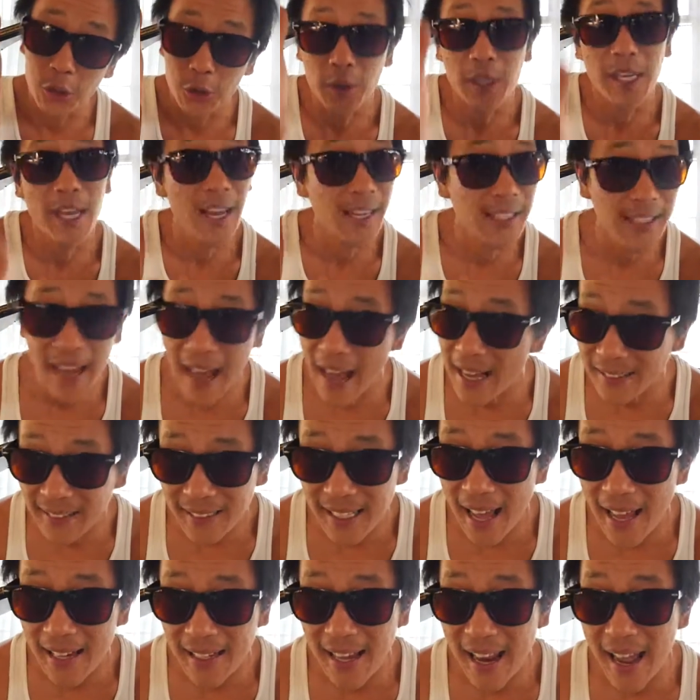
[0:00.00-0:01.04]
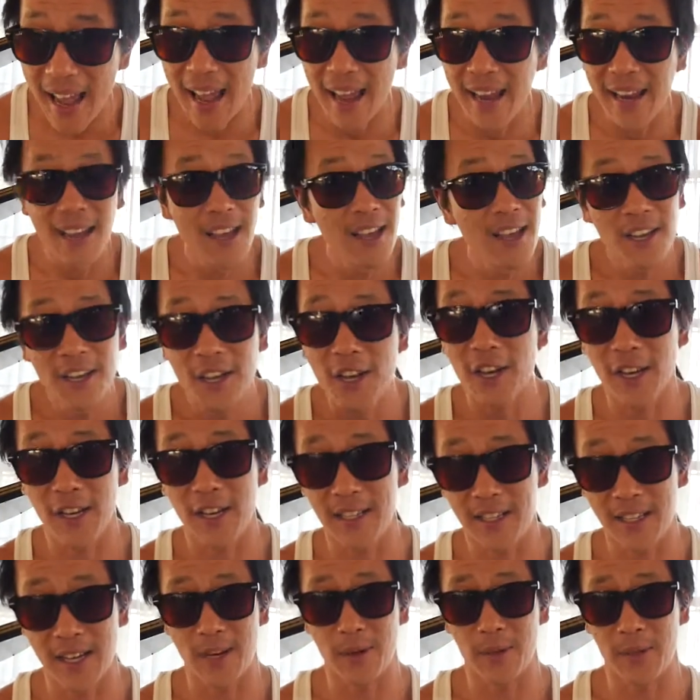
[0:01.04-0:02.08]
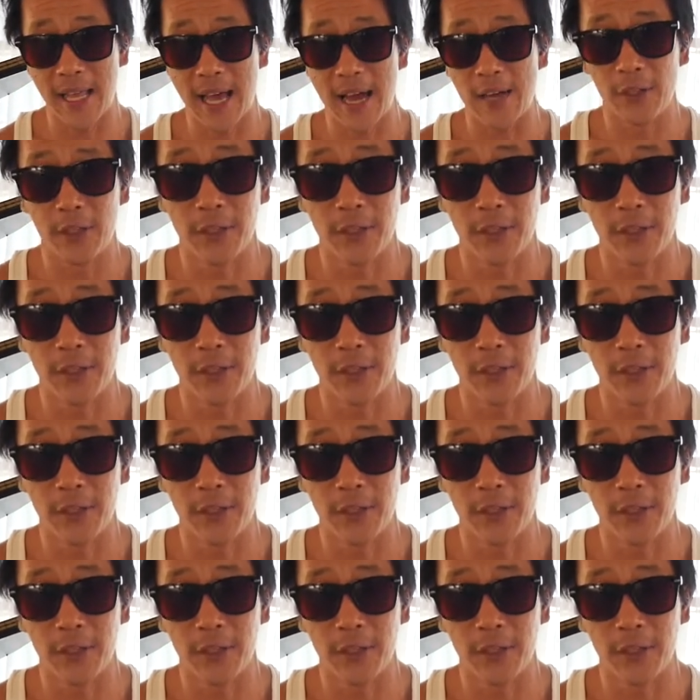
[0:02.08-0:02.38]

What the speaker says: You kicked ass that day. Couldn't have done it without